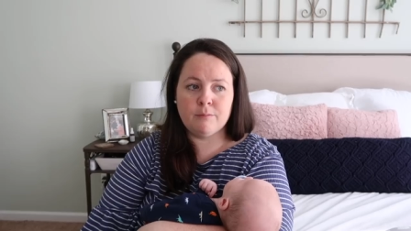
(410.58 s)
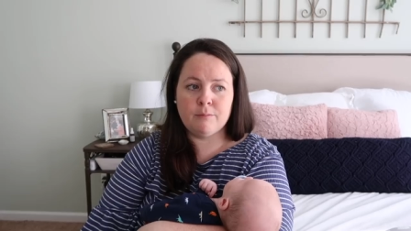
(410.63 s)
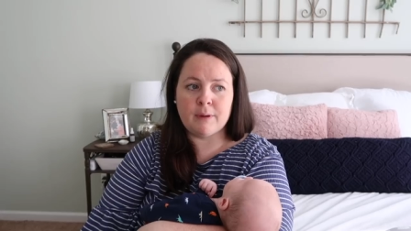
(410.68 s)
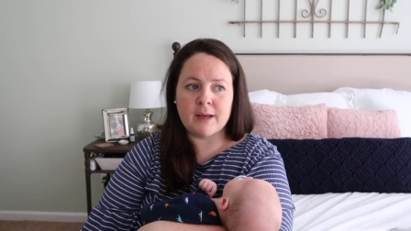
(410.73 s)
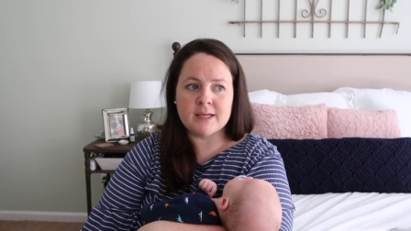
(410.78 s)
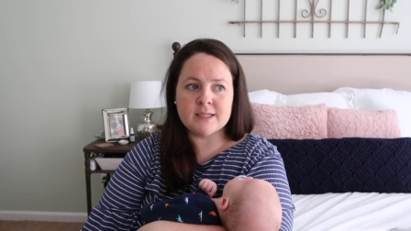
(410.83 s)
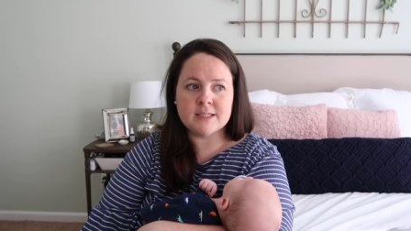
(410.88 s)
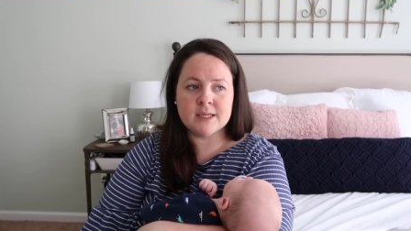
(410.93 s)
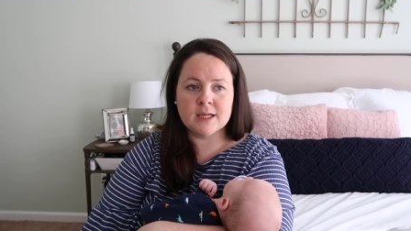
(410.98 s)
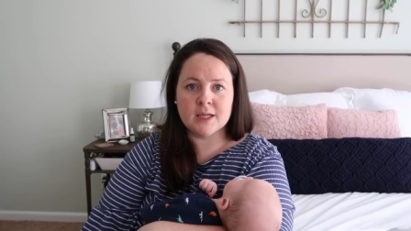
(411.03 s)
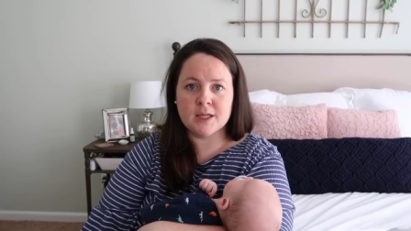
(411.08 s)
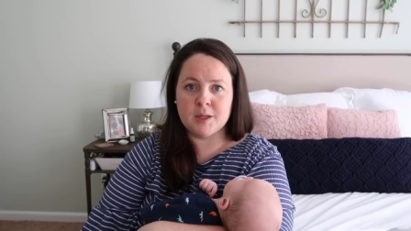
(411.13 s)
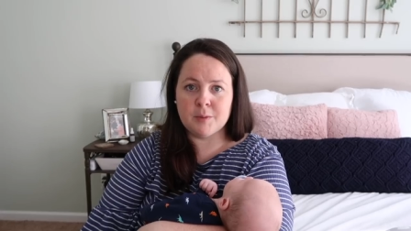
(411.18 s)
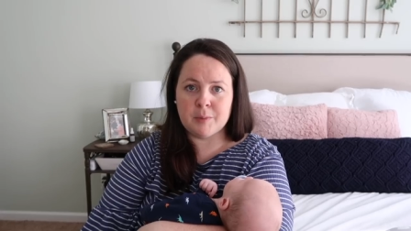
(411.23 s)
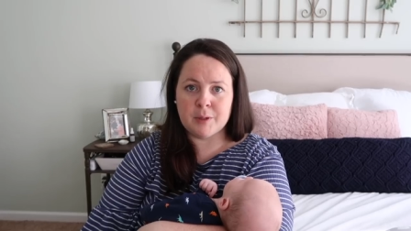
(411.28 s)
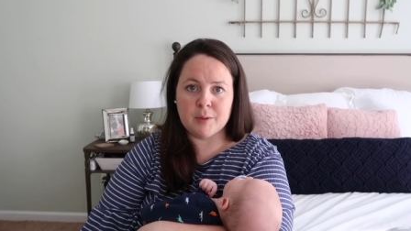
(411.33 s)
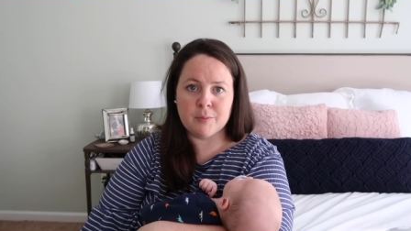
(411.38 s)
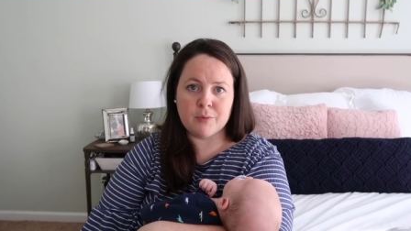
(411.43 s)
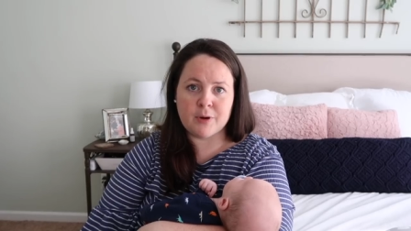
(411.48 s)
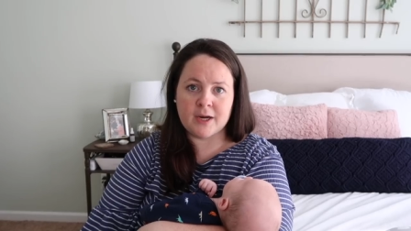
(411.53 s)
basically
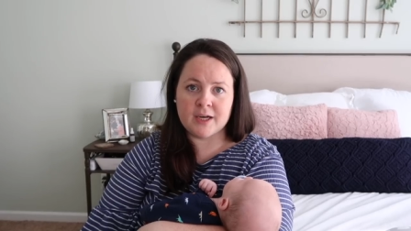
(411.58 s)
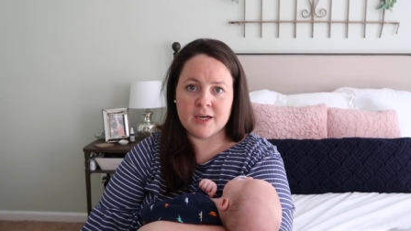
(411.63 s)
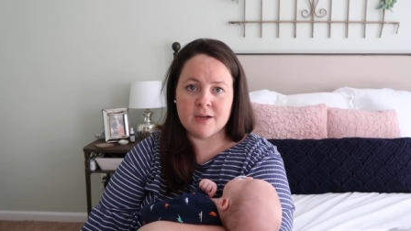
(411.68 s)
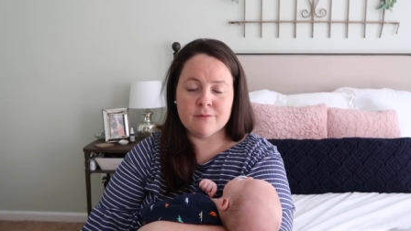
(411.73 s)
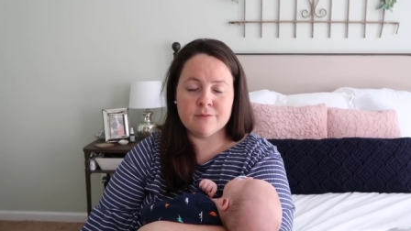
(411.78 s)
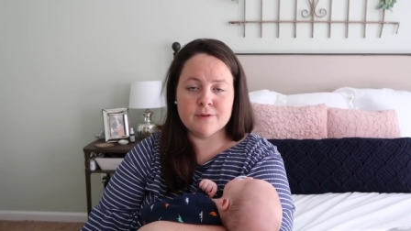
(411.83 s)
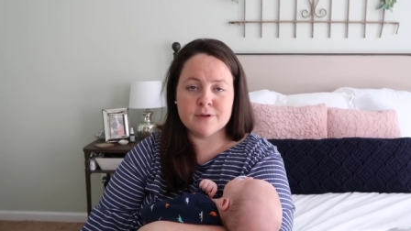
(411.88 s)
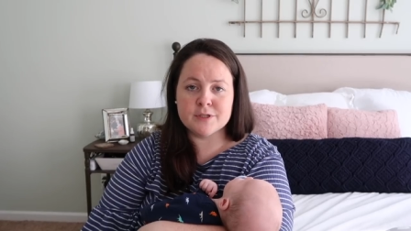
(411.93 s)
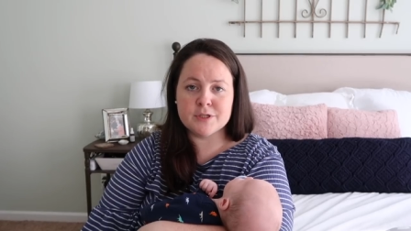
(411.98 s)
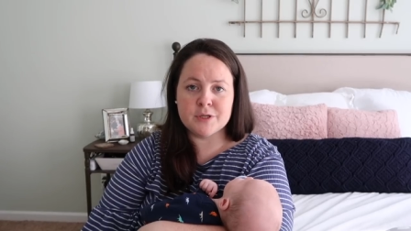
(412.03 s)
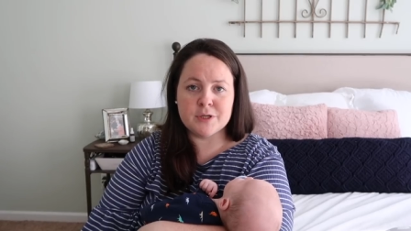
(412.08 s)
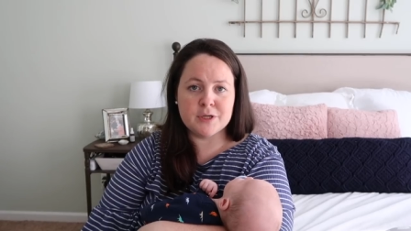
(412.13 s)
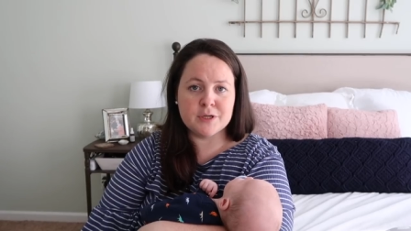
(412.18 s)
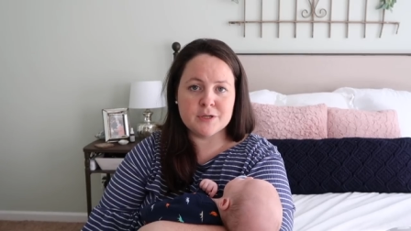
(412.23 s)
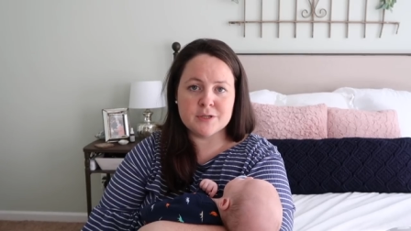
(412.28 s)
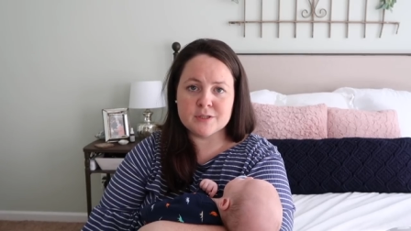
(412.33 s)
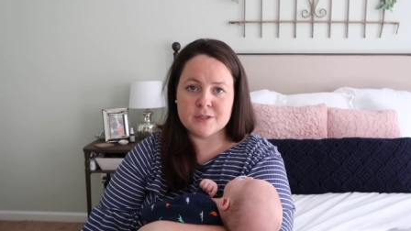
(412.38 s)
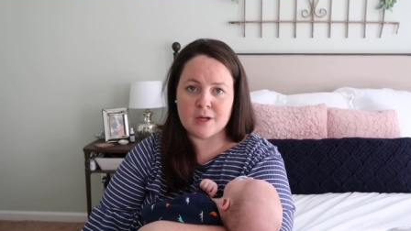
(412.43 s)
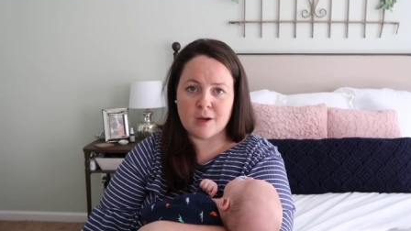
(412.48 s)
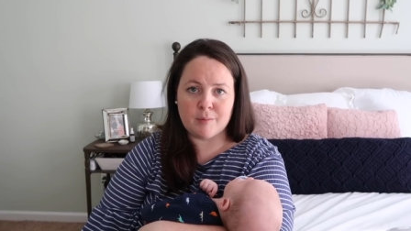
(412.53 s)
being pregnant for two
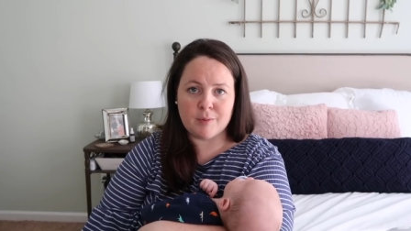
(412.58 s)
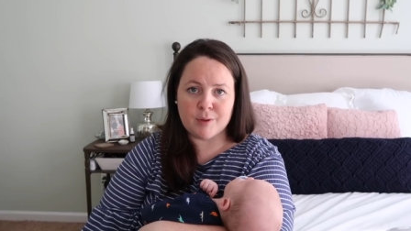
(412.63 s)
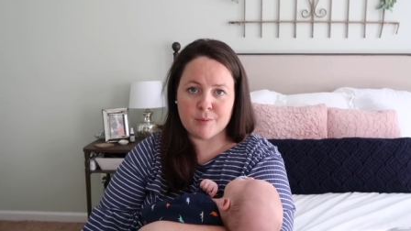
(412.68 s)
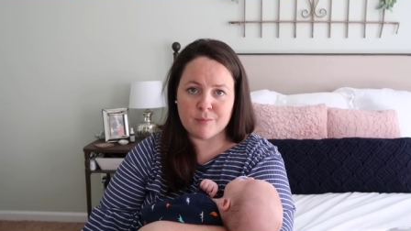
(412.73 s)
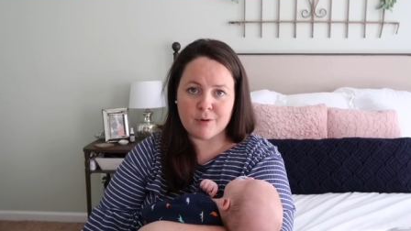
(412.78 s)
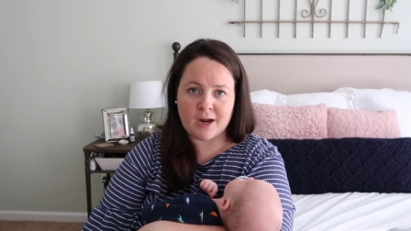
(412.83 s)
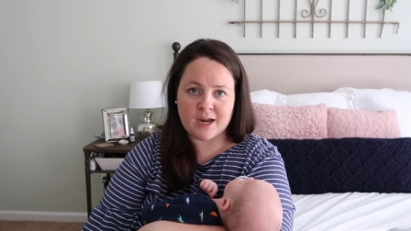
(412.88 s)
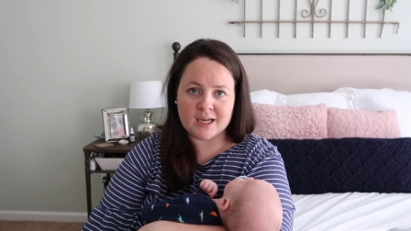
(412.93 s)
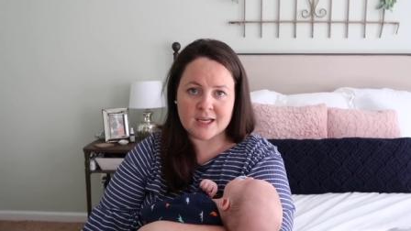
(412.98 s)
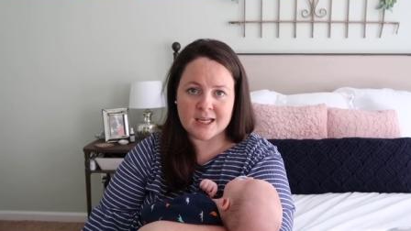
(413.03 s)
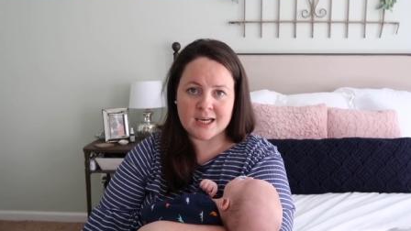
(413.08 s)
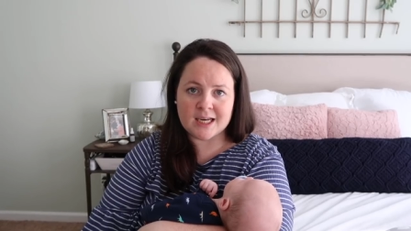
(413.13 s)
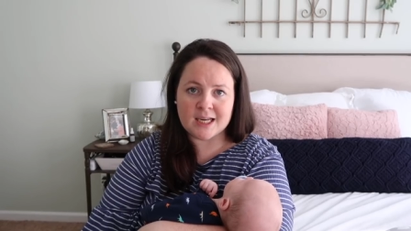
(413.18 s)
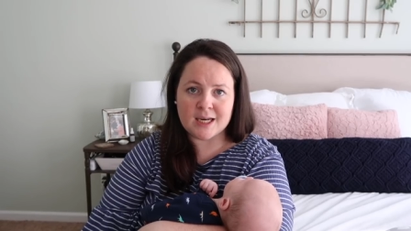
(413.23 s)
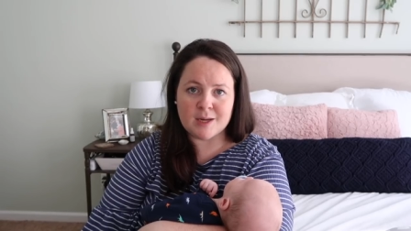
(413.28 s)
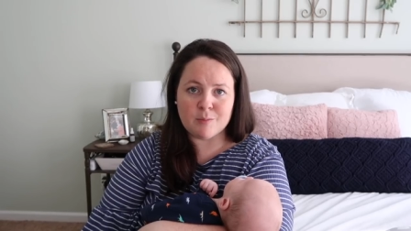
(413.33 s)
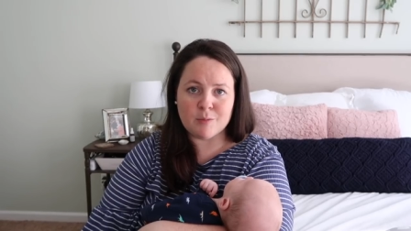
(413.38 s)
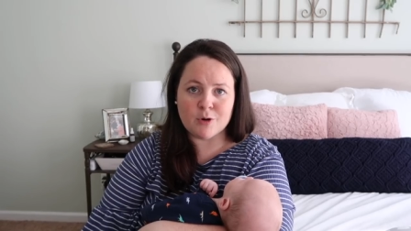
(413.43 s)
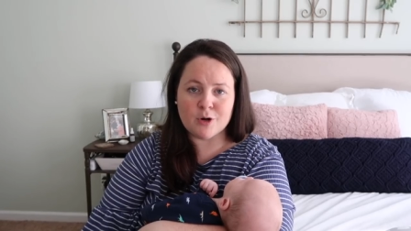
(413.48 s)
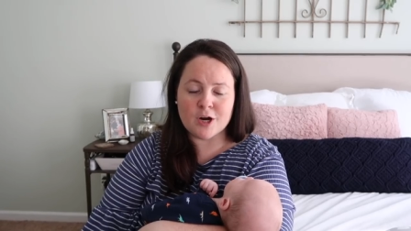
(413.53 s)
years, not being pregnant
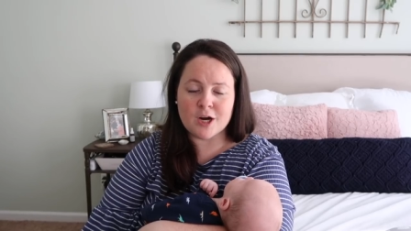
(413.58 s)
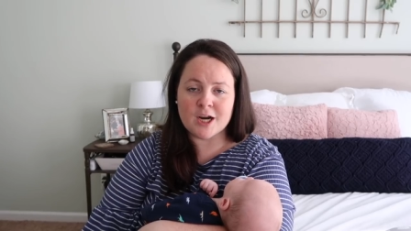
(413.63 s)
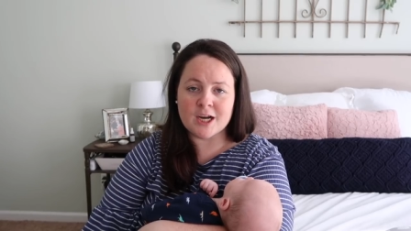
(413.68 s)
anymore,